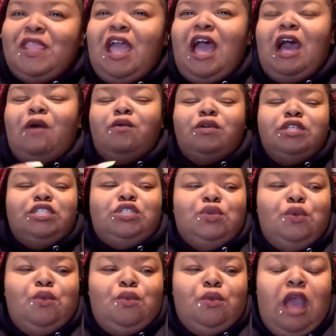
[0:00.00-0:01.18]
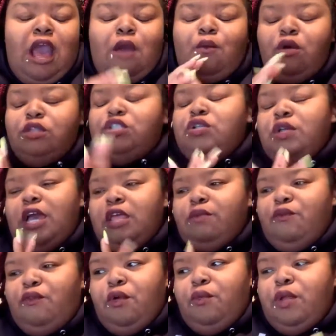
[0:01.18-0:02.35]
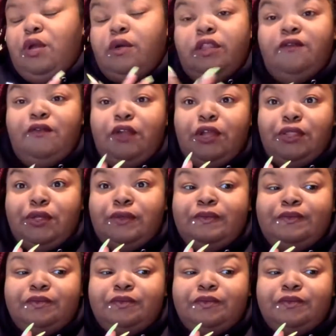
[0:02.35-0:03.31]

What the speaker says: I want you guys before we go any further